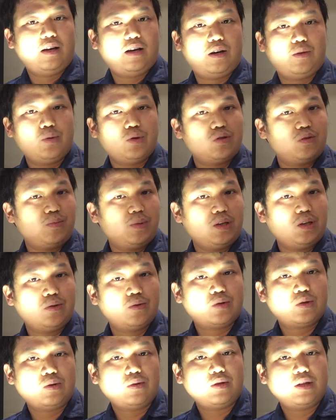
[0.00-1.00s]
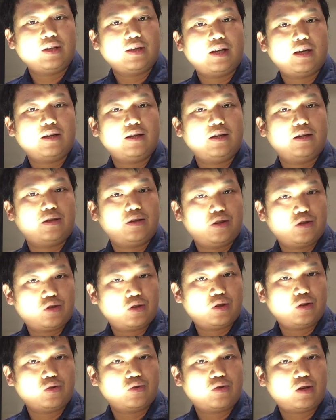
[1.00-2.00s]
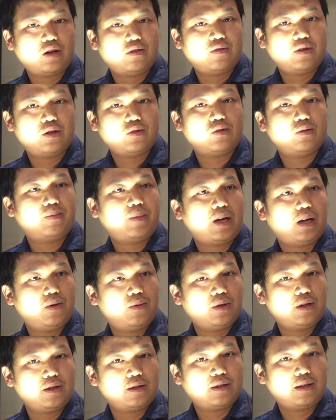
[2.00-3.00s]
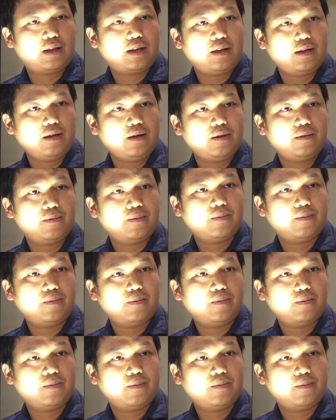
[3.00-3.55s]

which means you don't need any additional driver to power this light.